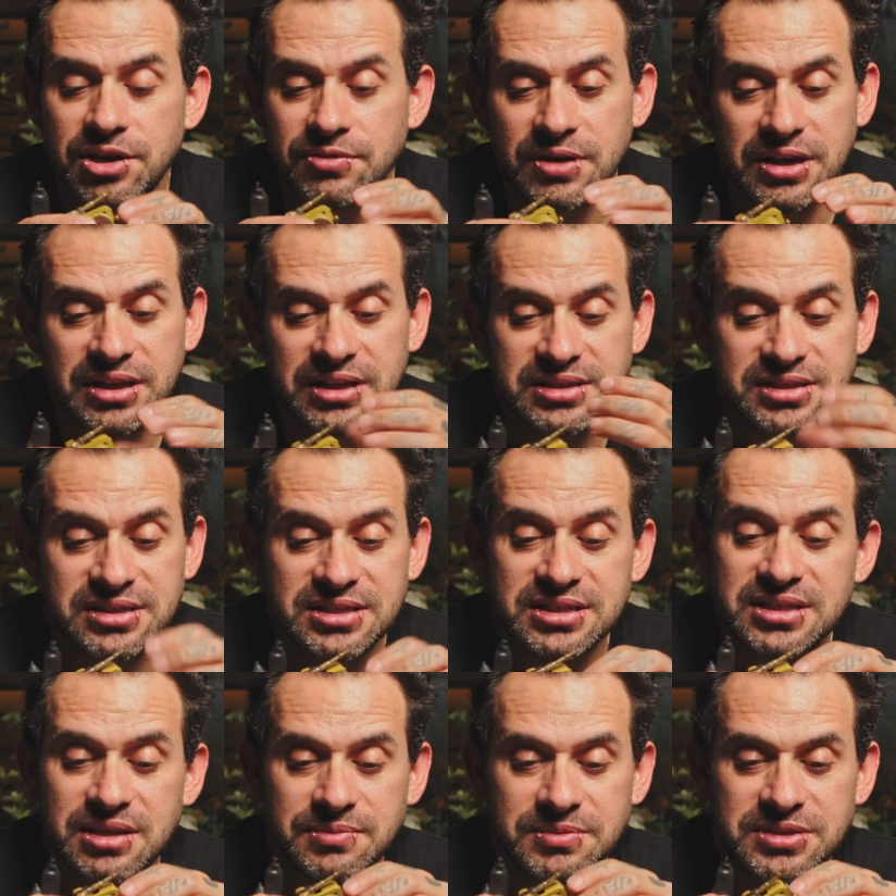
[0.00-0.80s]
created a
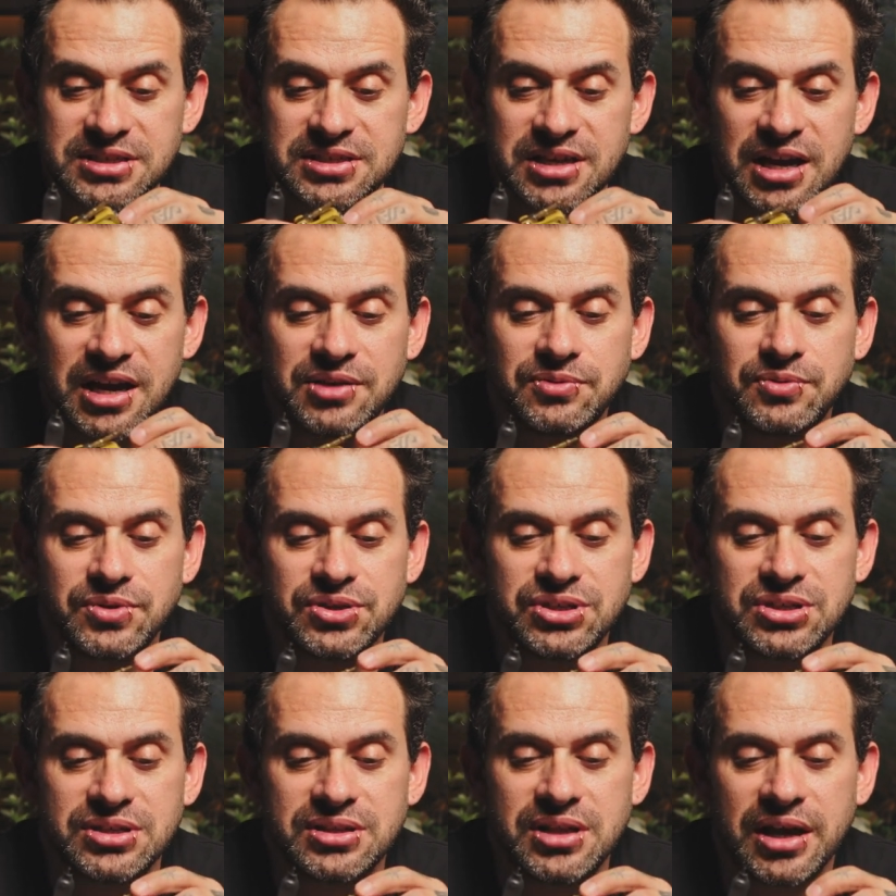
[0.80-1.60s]
system inside
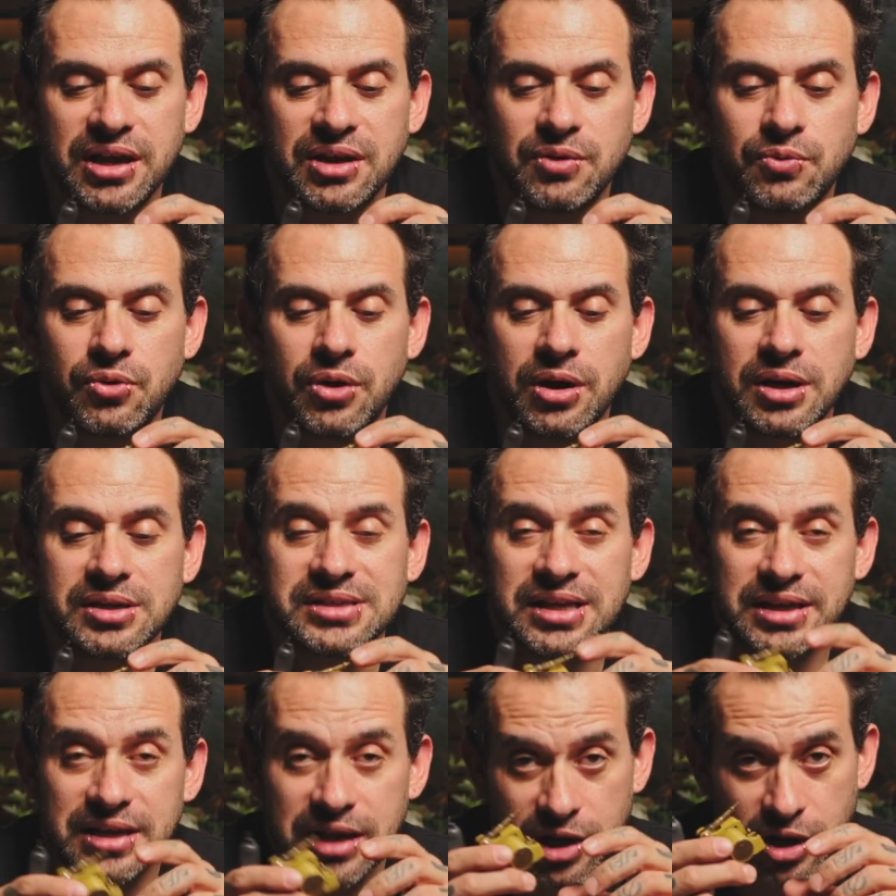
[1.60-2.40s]
which works
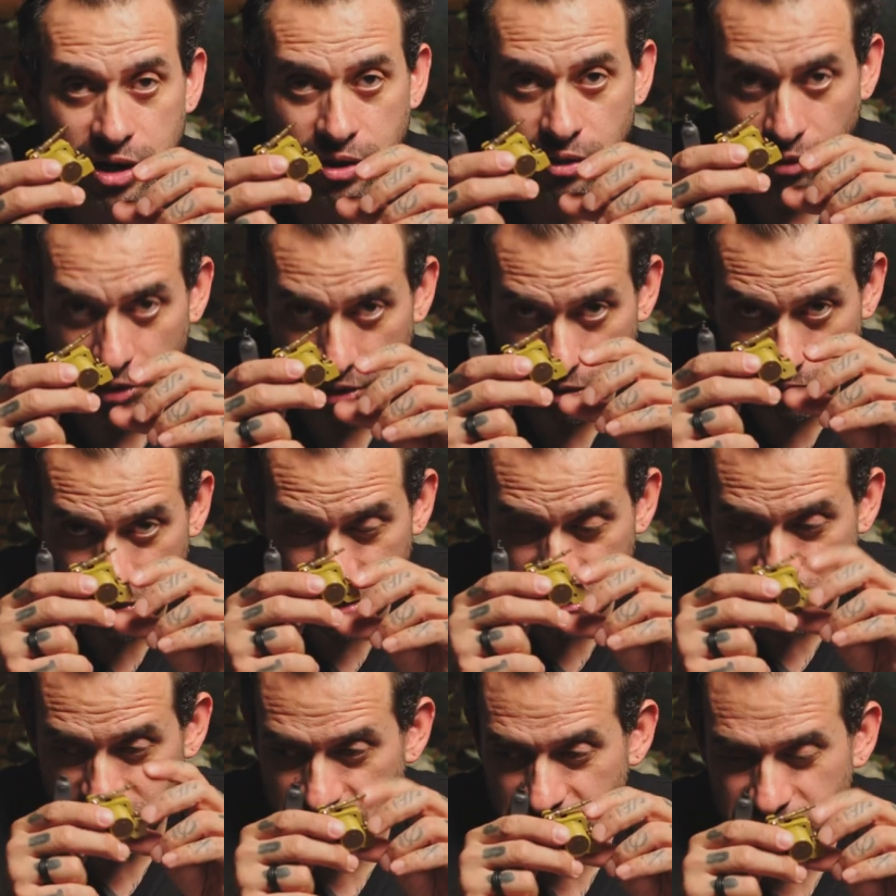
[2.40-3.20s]
like a coil
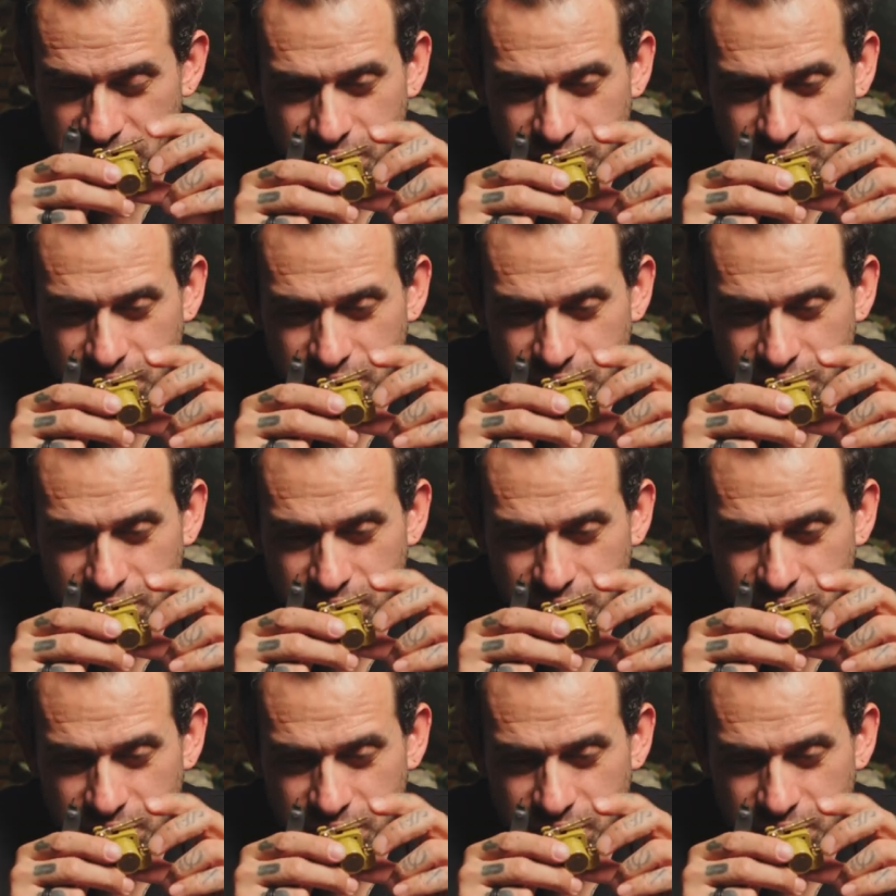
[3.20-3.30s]
machine.